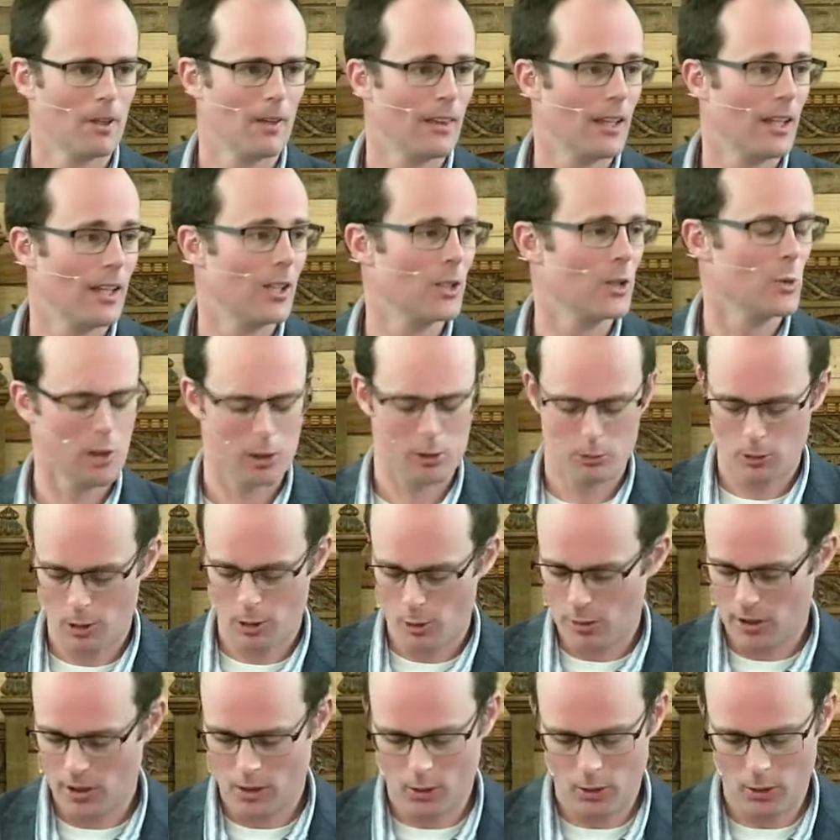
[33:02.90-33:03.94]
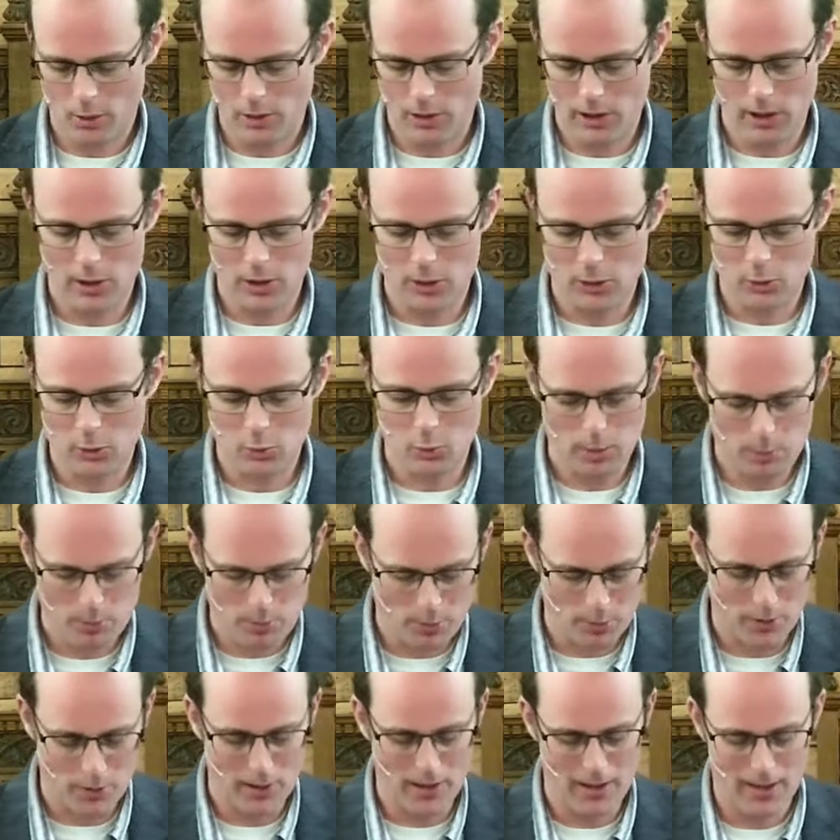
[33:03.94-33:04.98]
And then as we grow in holiness, we
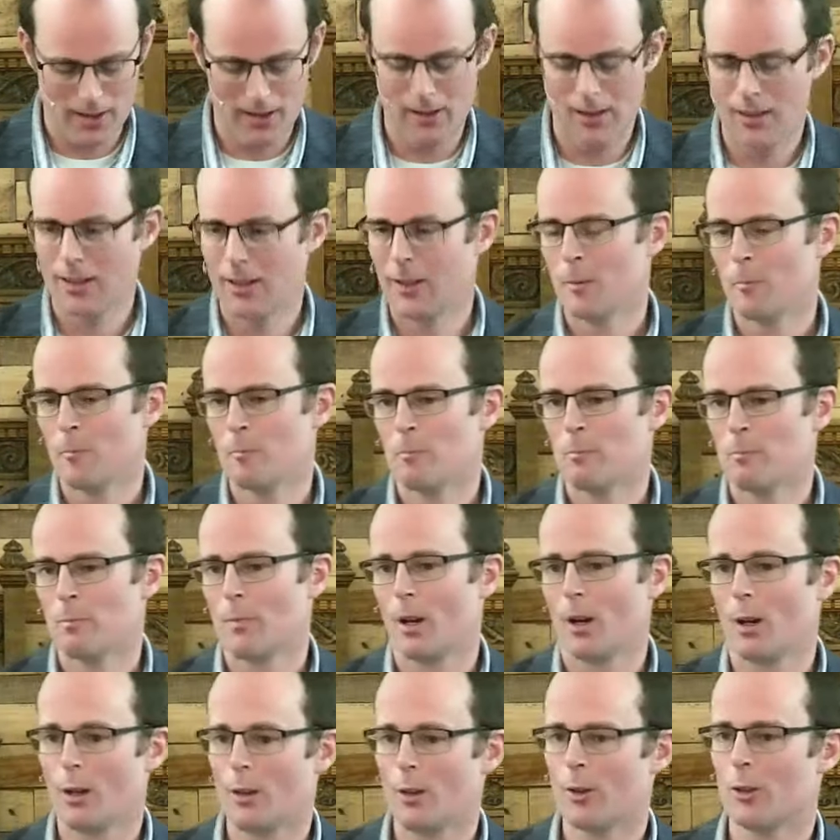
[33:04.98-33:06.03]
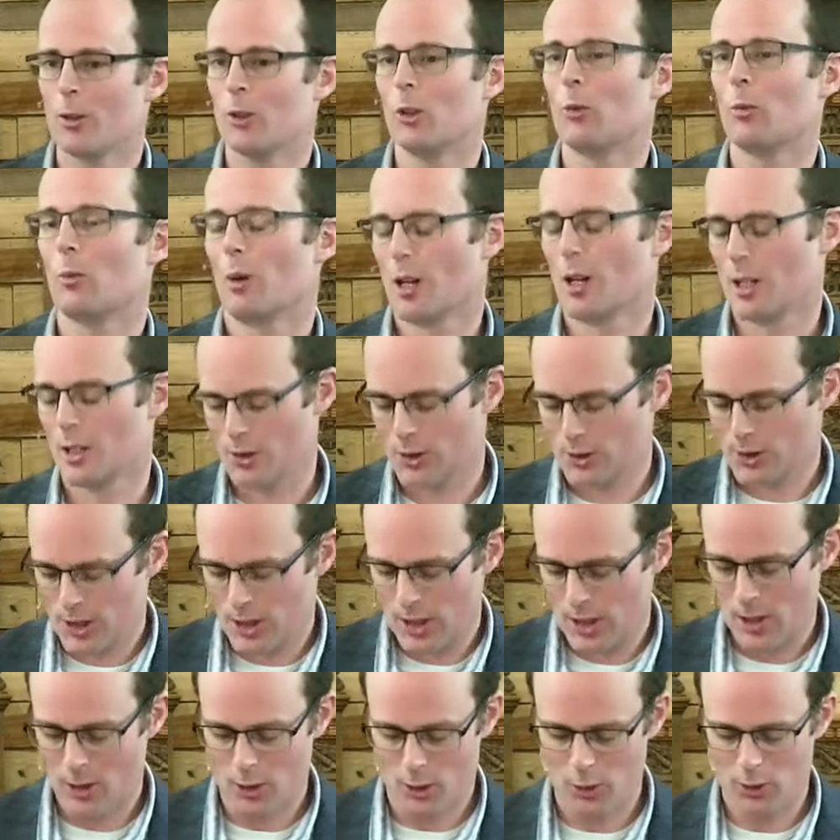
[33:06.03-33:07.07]
pray others might
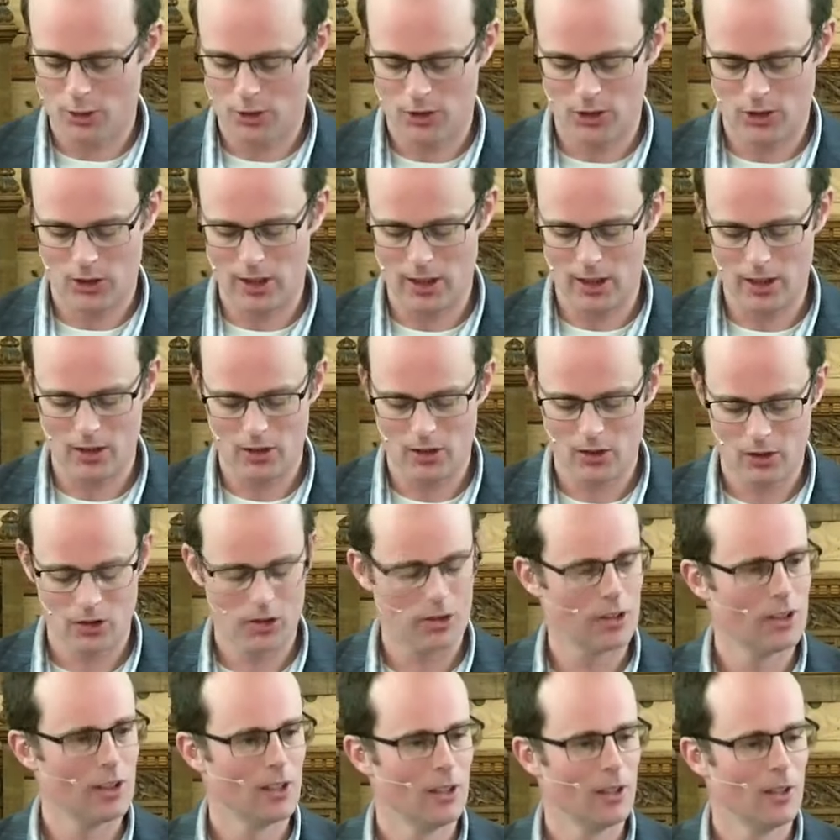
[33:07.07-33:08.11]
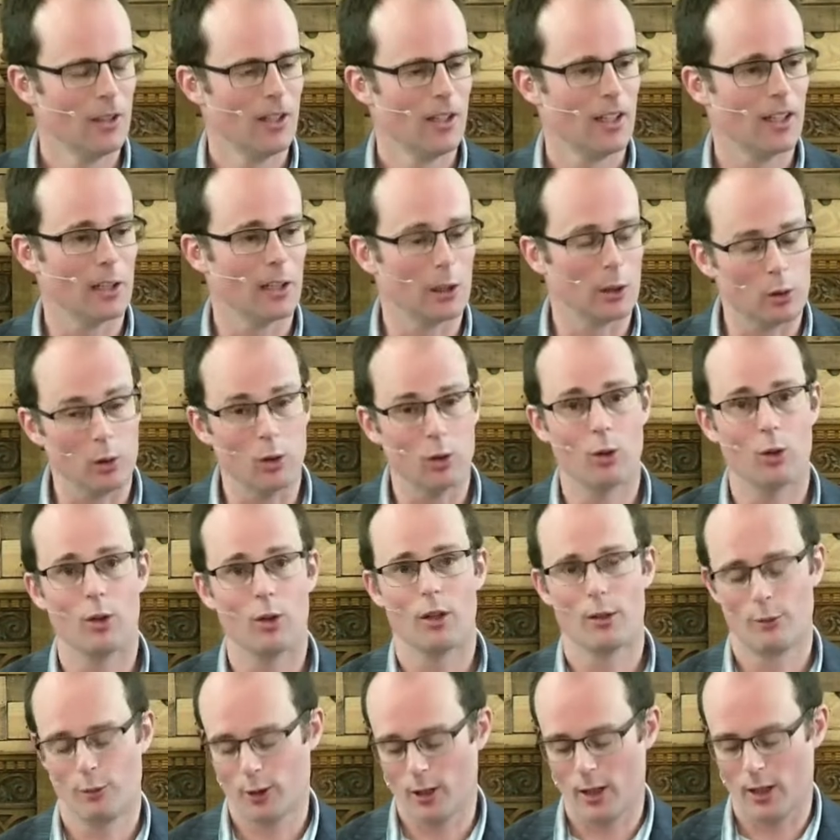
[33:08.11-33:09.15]
see our good deeds and
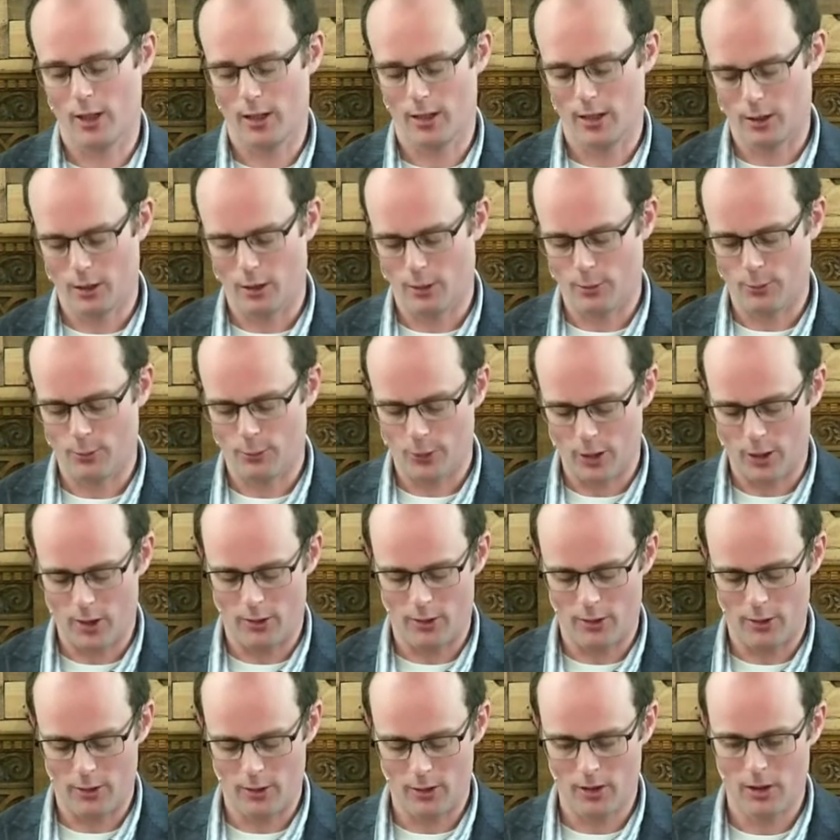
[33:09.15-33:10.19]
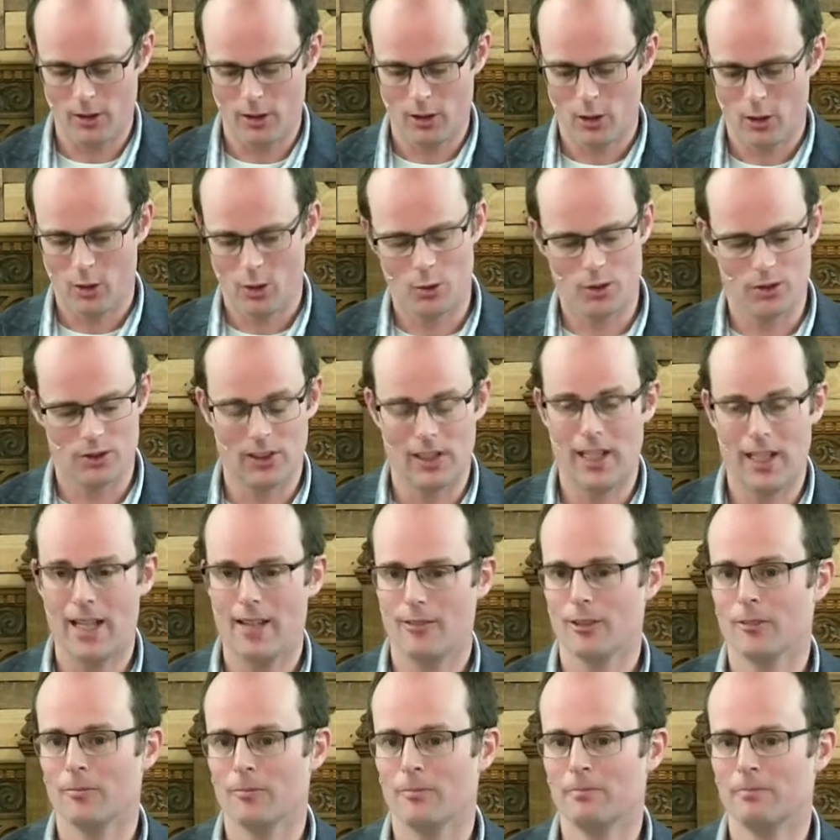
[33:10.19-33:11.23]
glorify our Father who is in
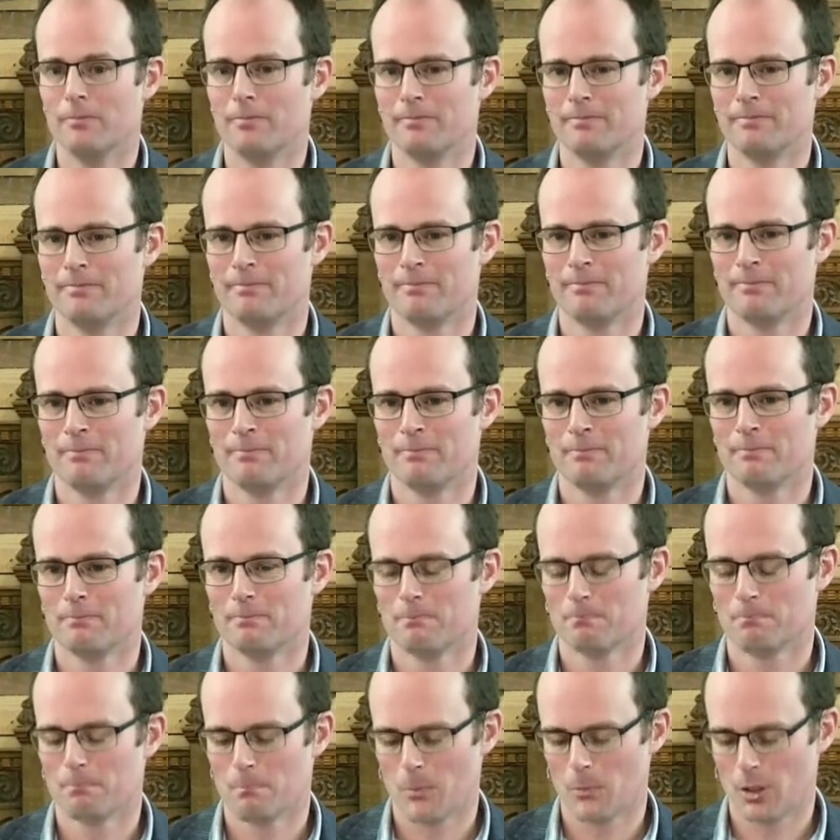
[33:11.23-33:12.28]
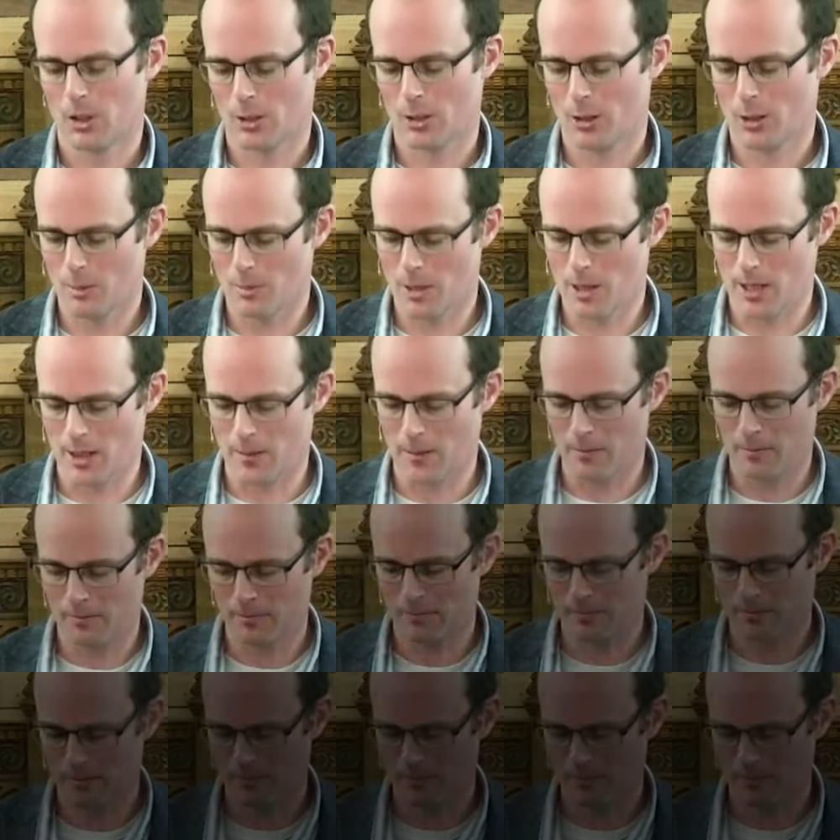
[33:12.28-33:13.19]
heaven. Amen.